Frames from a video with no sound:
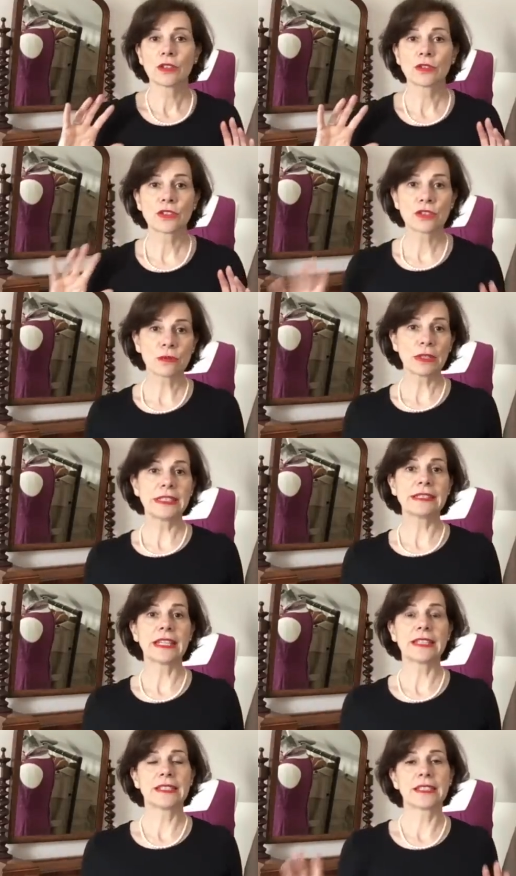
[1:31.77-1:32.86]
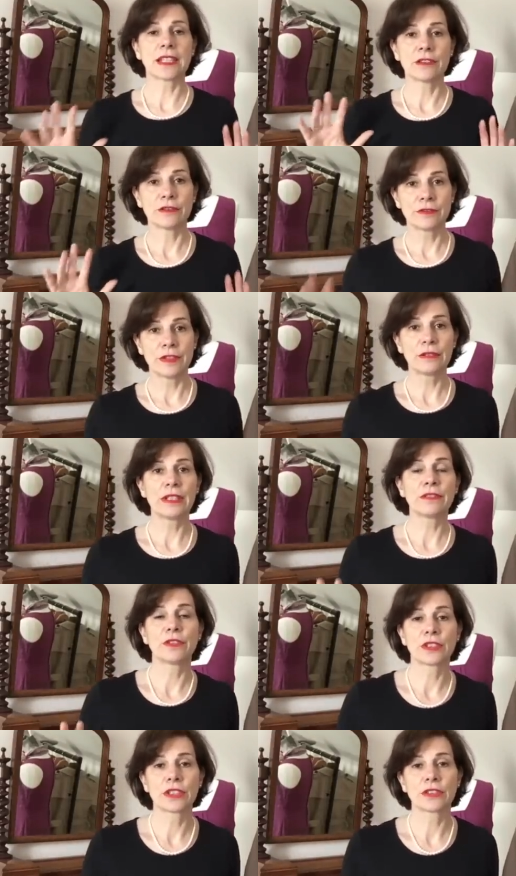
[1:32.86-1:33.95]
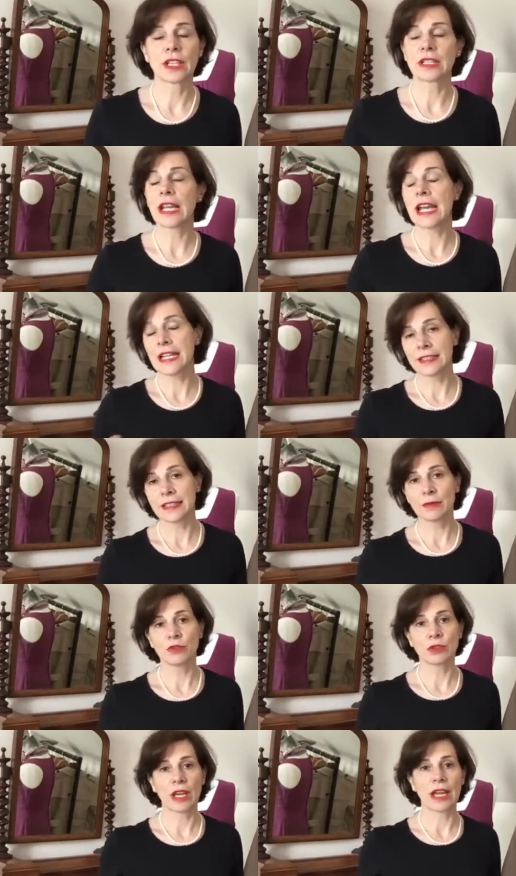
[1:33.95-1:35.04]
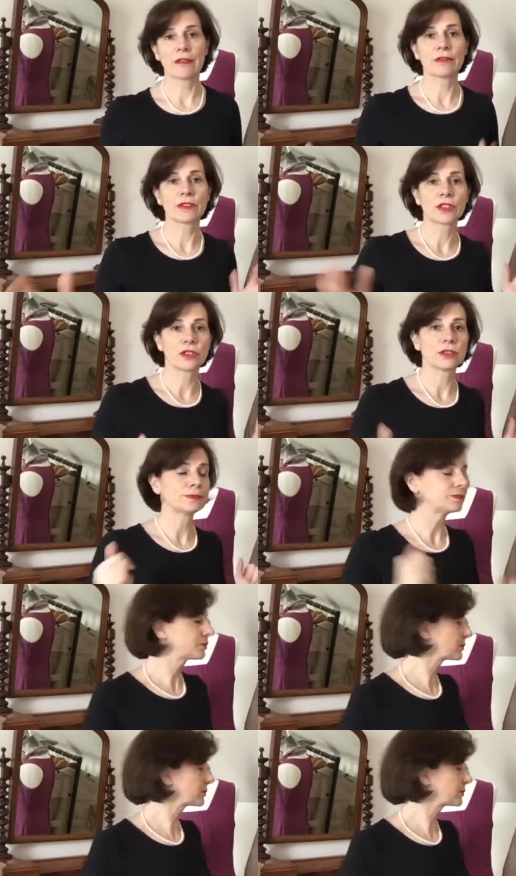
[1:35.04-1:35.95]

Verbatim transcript: on so many days and it's very versatile item to have. So